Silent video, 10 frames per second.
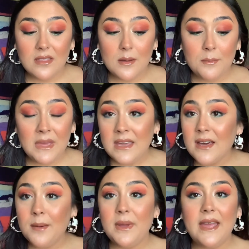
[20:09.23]

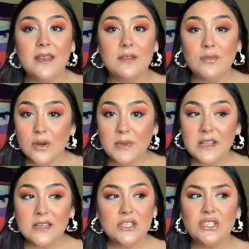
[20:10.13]
makeup and the
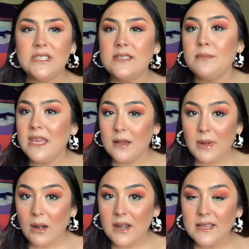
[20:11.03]
formula. She's a makeup
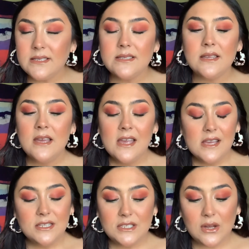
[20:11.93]
artist.
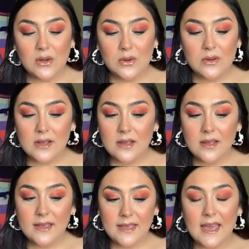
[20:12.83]
So
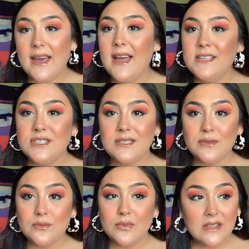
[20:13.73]
yeah, I just
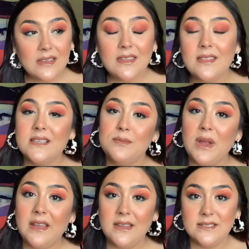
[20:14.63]
really think this
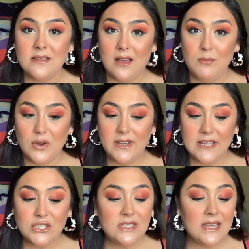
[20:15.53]
brand needs a lot more
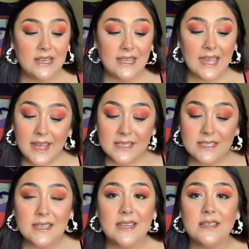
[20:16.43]
attention than it
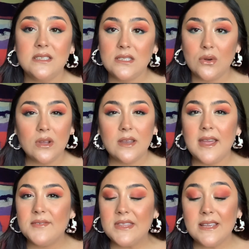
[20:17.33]
gets. It is so good.
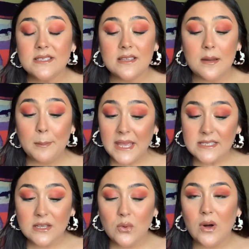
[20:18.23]
Everything is
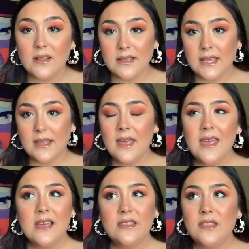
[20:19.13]
amazing quality.
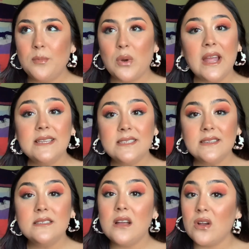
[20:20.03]
The
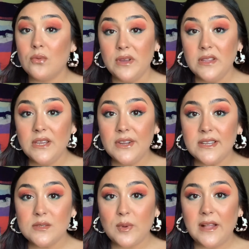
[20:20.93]
prices are really good
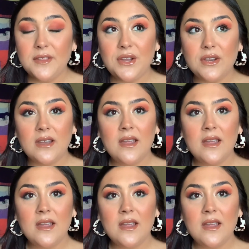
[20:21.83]
as well. They're